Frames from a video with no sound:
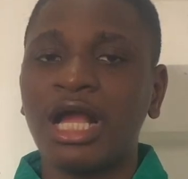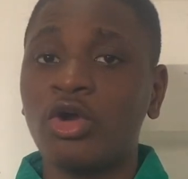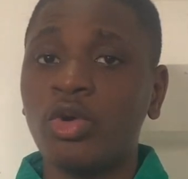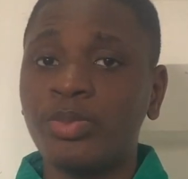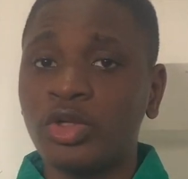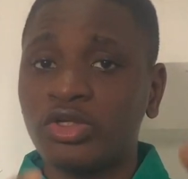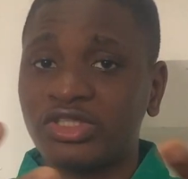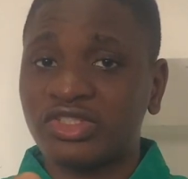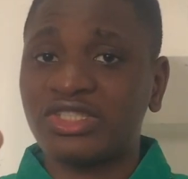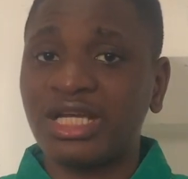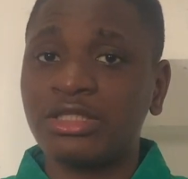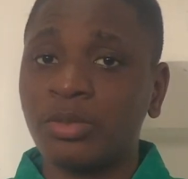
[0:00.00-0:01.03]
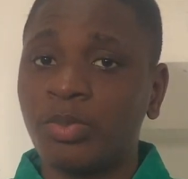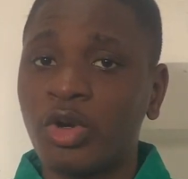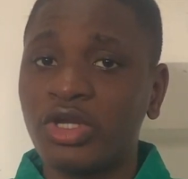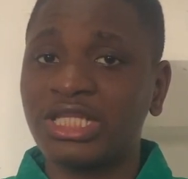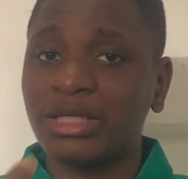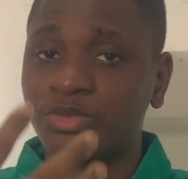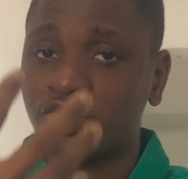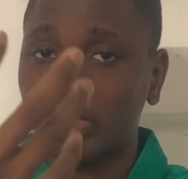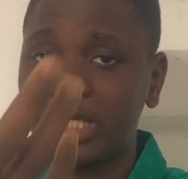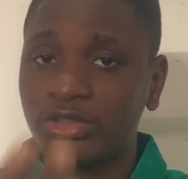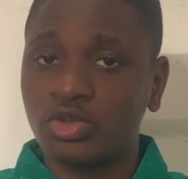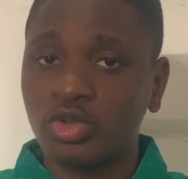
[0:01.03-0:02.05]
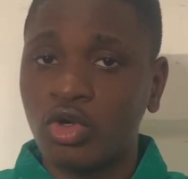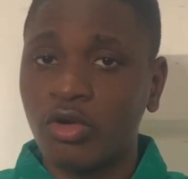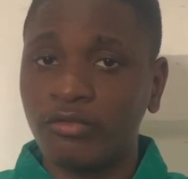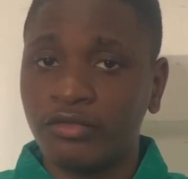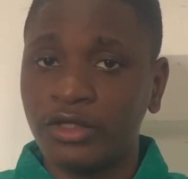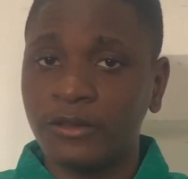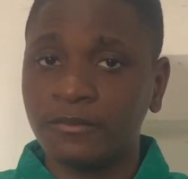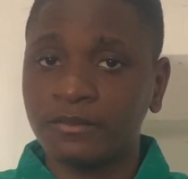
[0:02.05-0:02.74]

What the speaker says: I hope you understand the point I'm trying to convey.